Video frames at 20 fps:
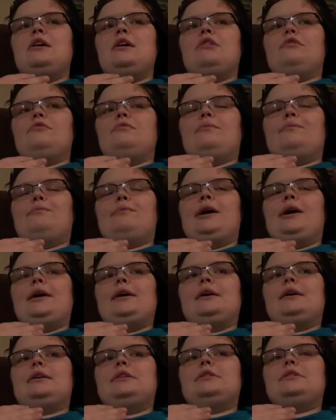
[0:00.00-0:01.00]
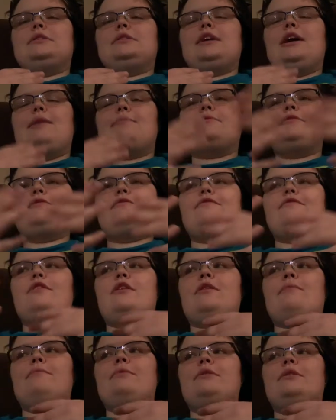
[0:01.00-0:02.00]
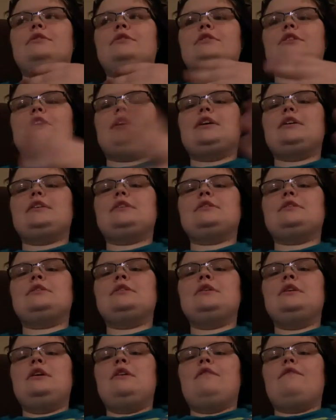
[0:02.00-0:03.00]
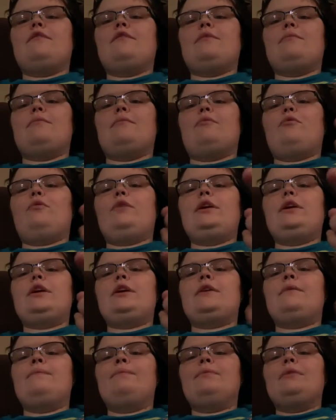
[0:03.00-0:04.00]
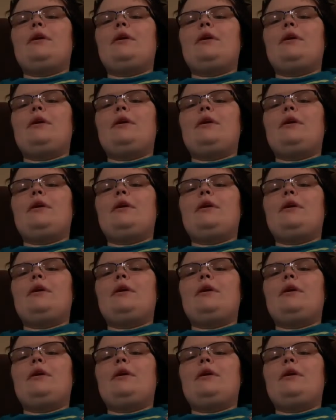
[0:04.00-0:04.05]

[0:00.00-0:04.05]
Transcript: my steps from the days from work,